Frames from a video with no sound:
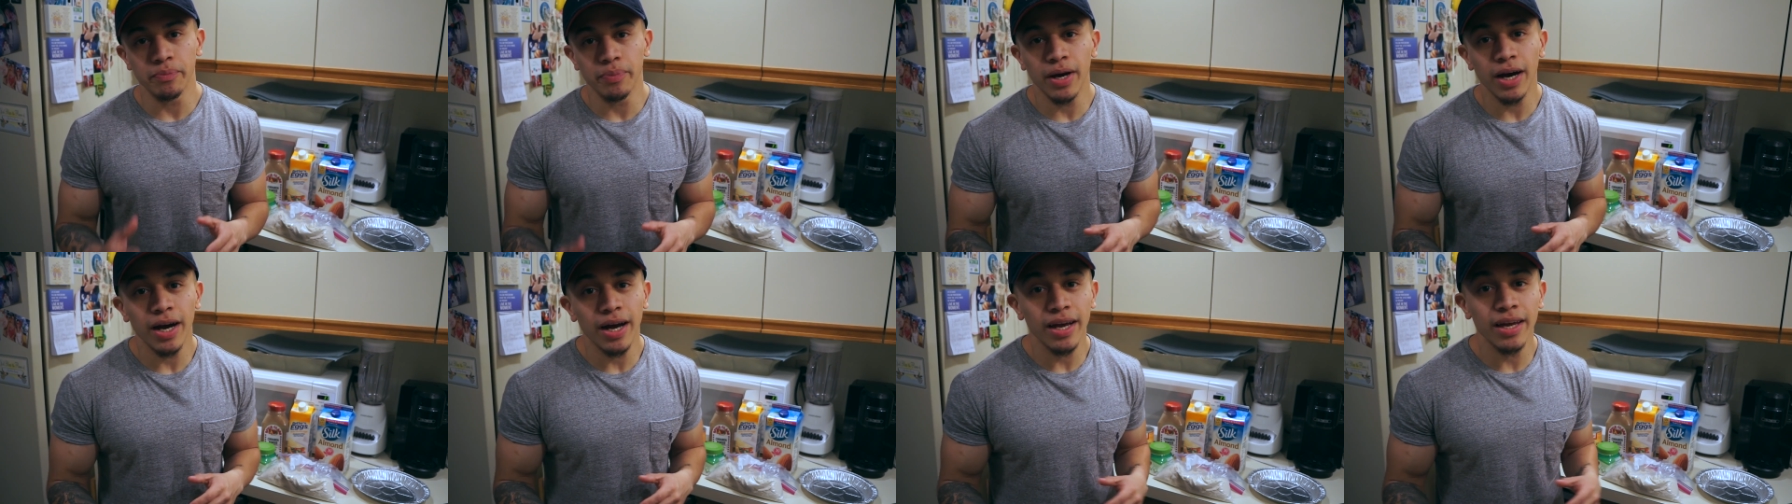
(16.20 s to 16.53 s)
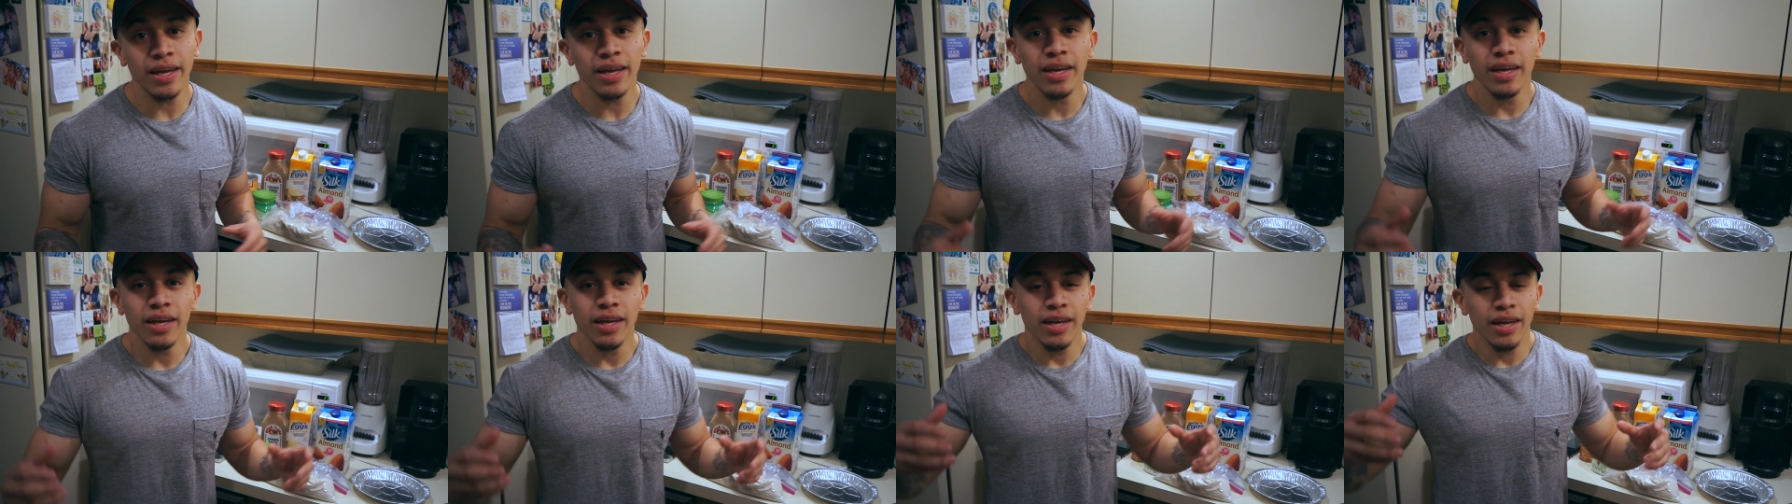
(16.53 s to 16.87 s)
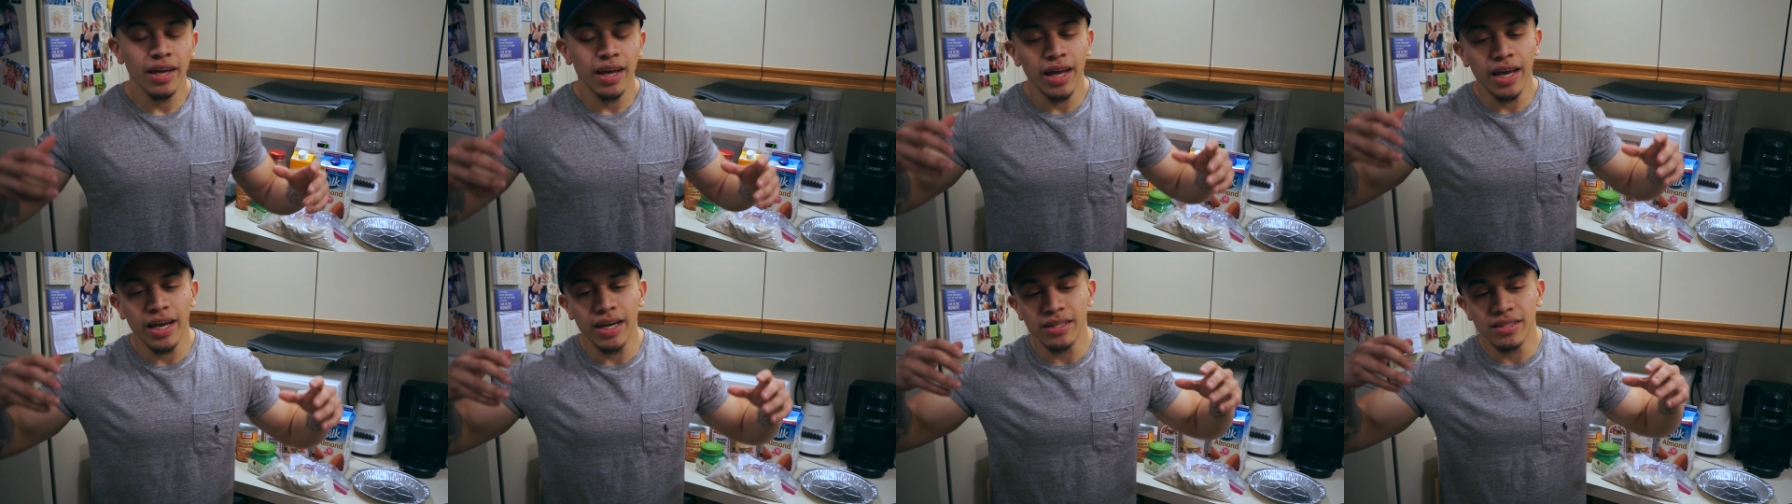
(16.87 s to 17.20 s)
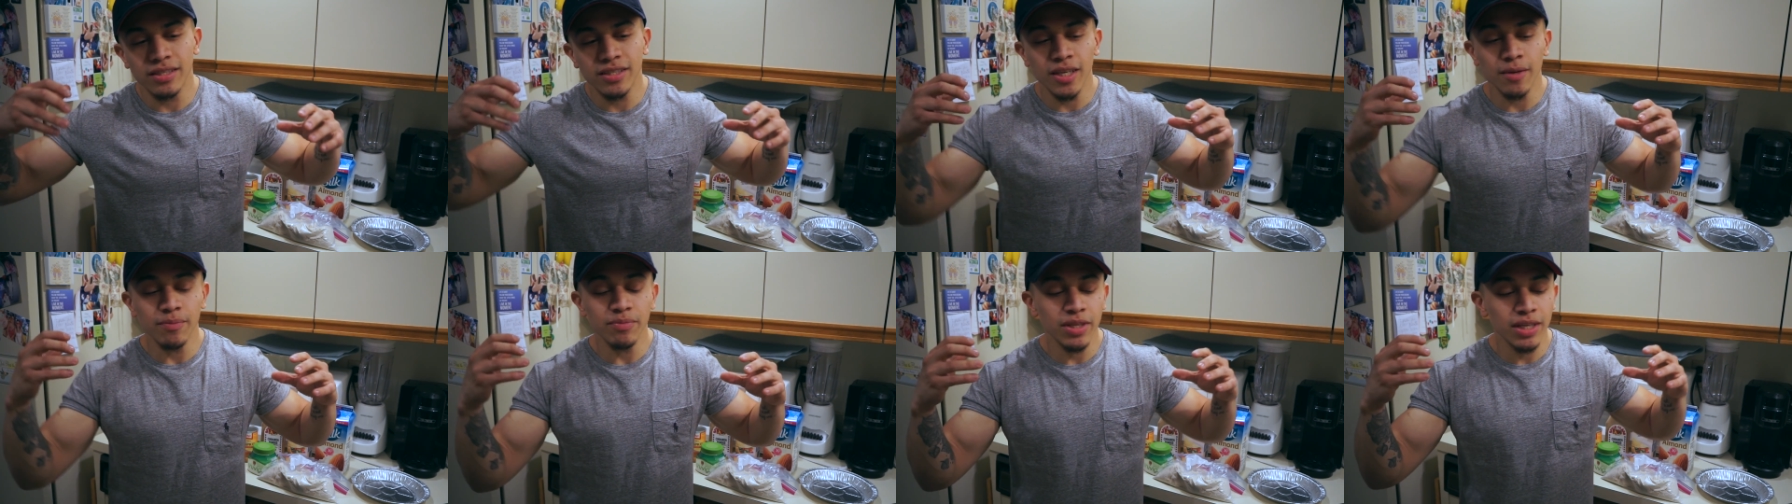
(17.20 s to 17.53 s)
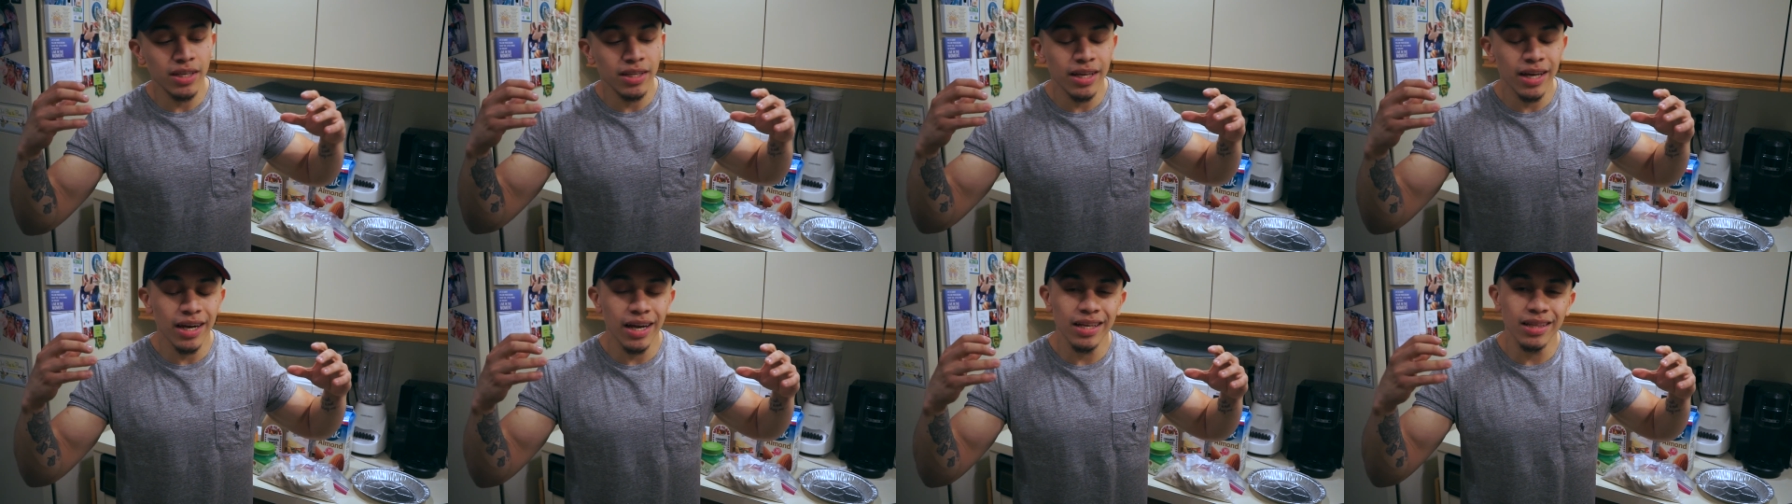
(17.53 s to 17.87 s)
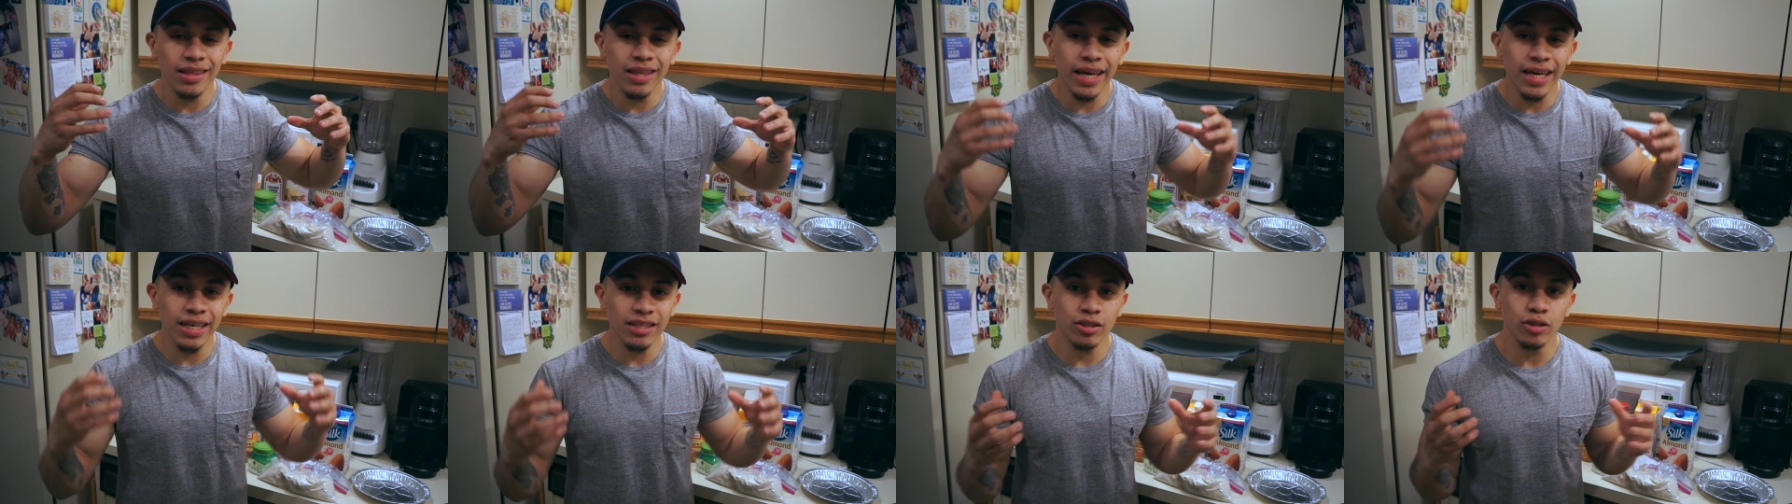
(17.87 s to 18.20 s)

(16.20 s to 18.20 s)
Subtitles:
pie, and something that I like